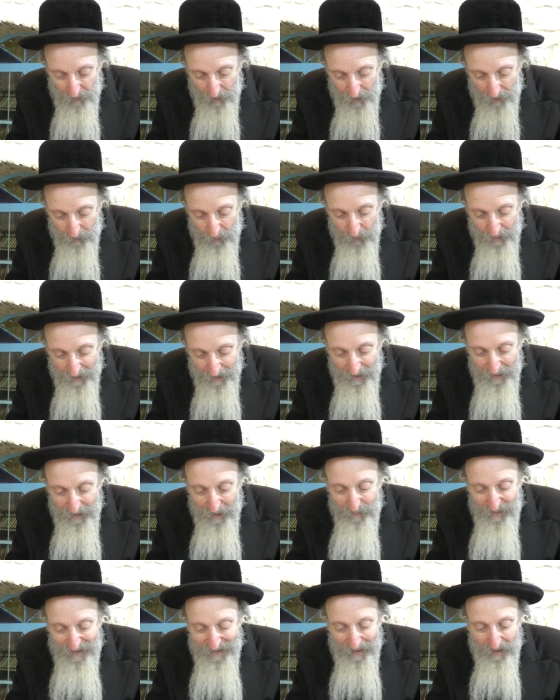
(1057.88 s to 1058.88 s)

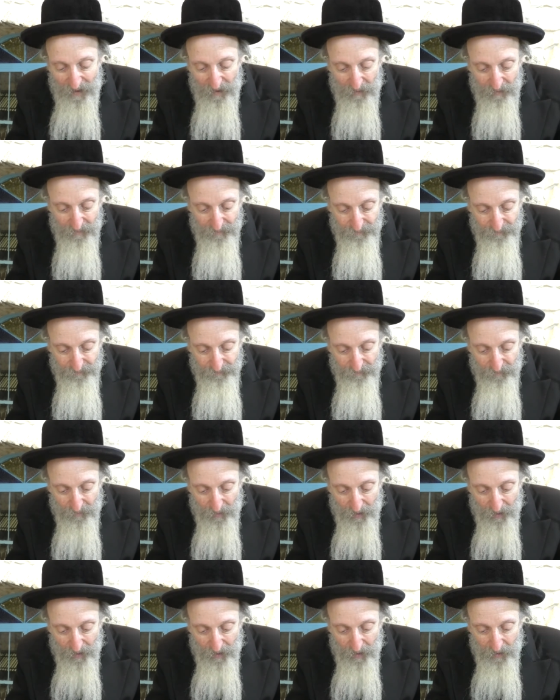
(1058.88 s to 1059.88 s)
hayukilam secha.
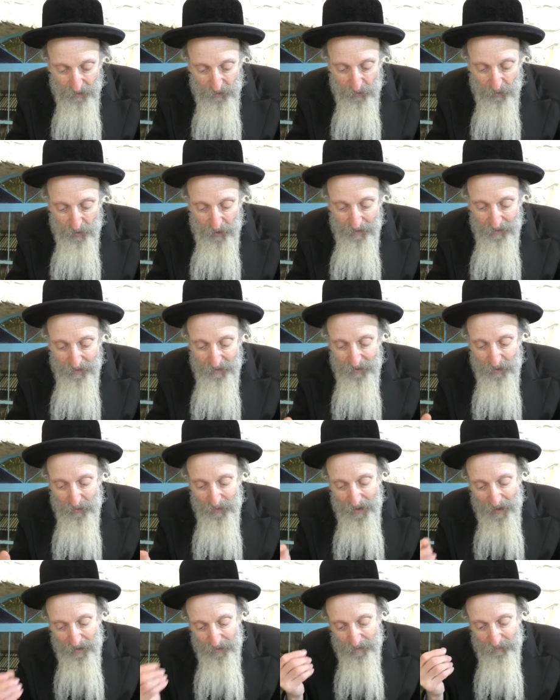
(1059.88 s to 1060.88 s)
So, you, so
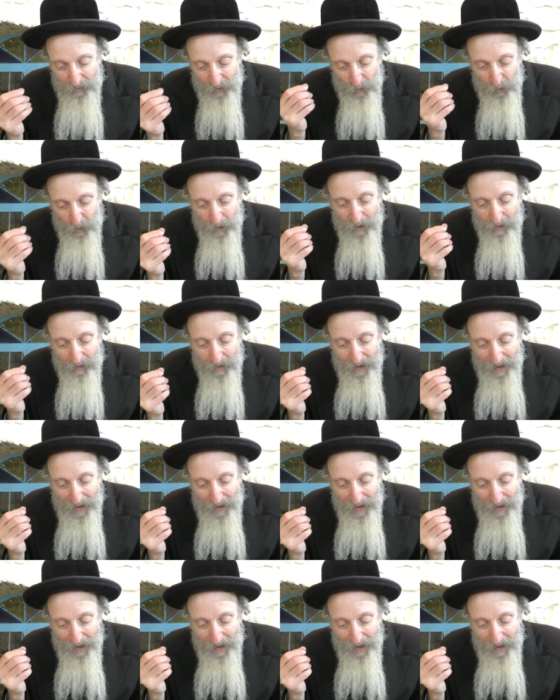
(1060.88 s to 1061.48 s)
now you have to look at,